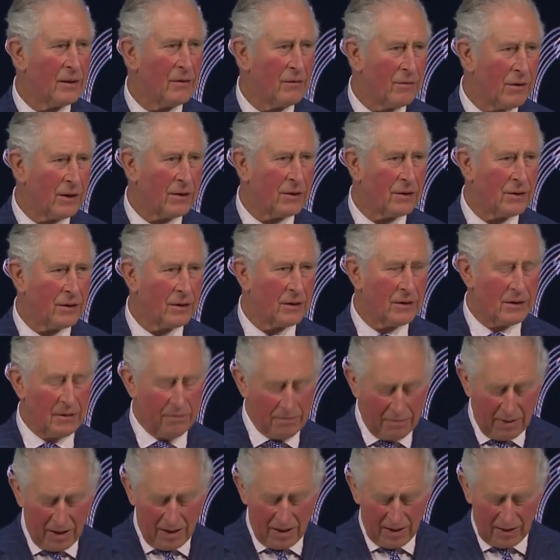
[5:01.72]
and investor
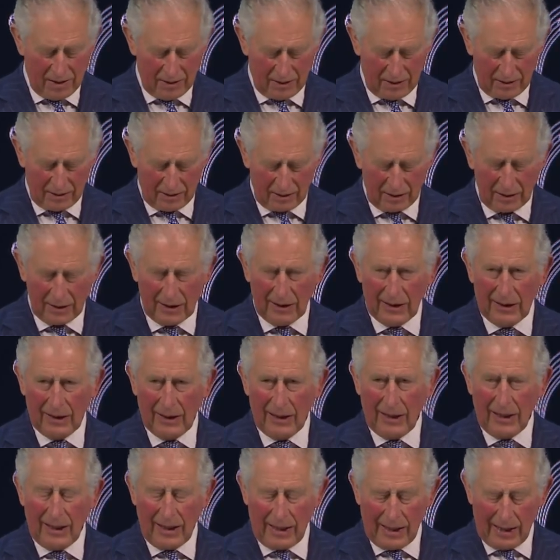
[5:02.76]
demand,
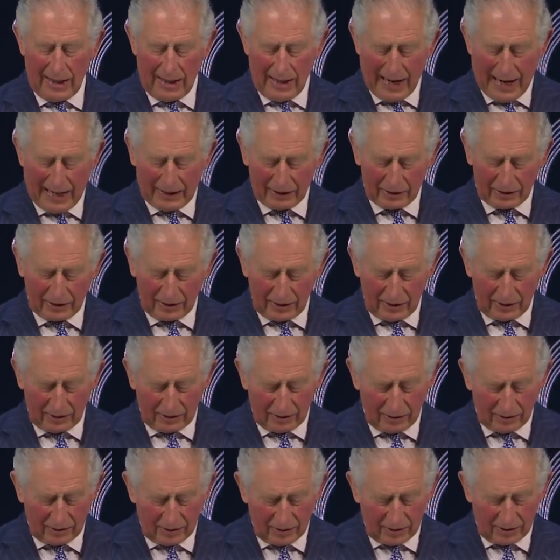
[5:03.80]

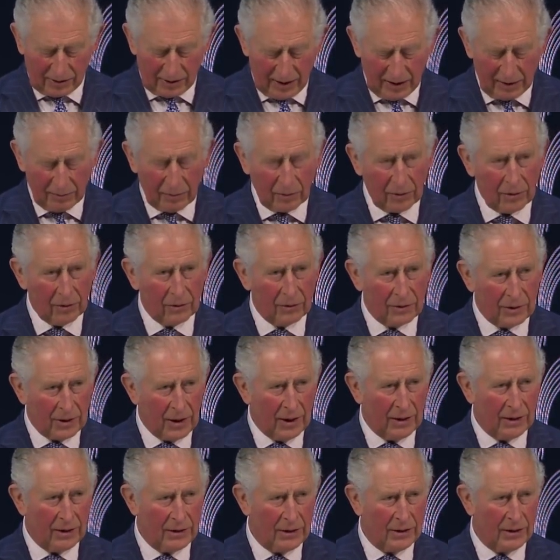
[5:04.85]
access to sustainable
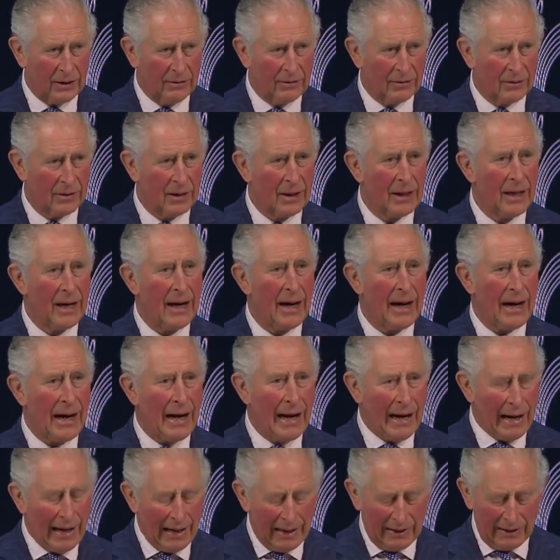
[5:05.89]
alternatives,
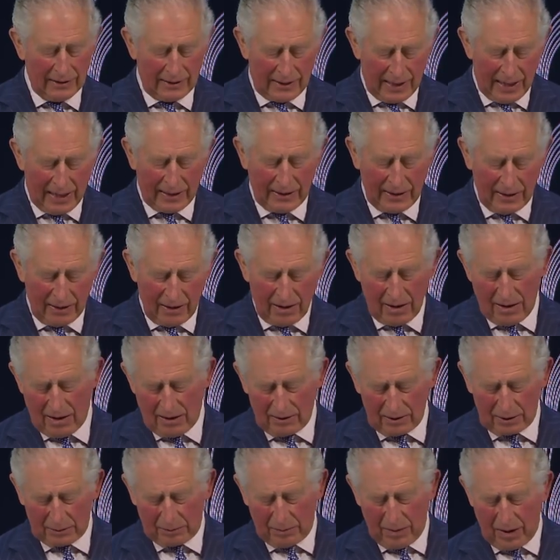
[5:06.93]
and an
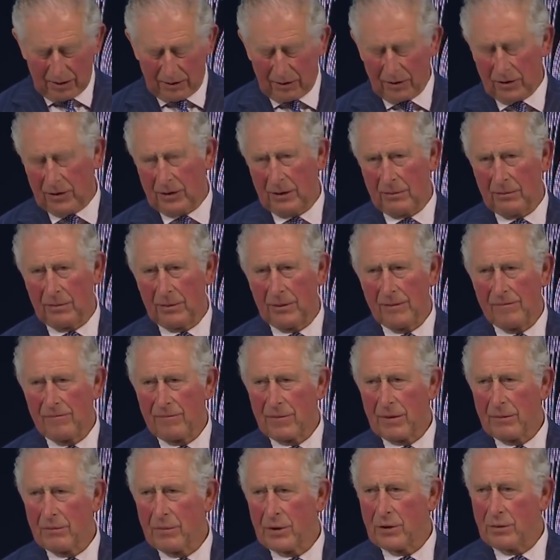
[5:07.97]
enhanced partnership
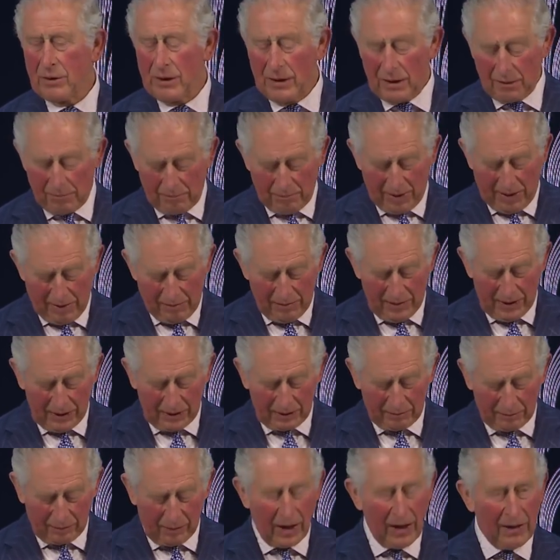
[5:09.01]
between the
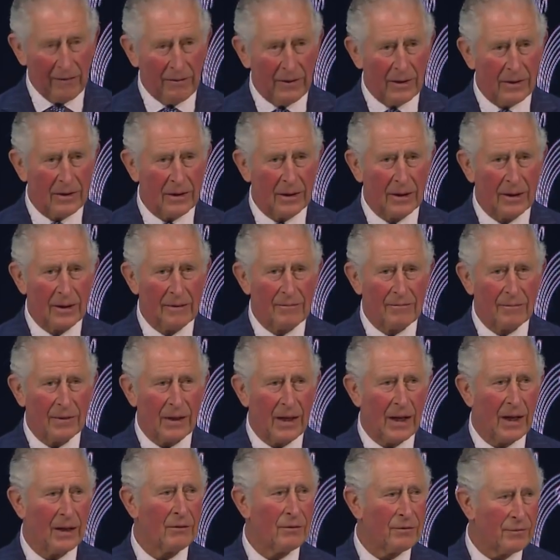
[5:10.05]
public, private,
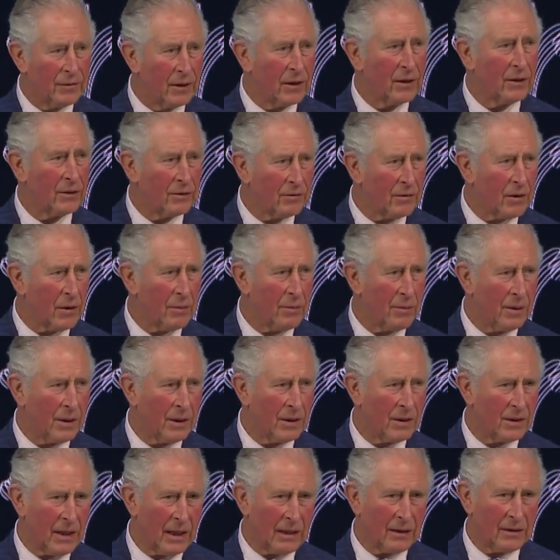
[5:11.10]
and
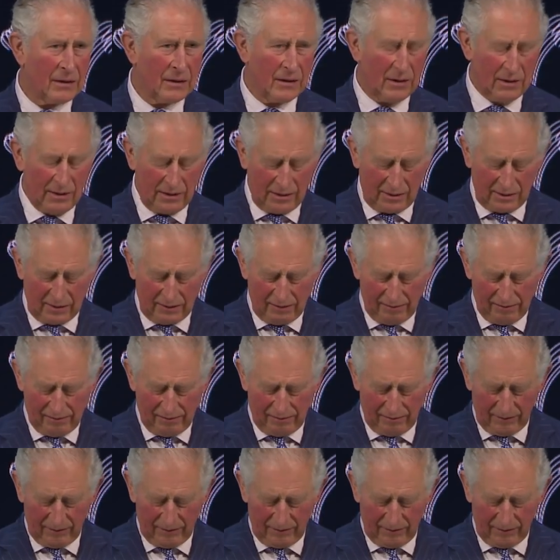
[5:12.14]
philanthropic sectors.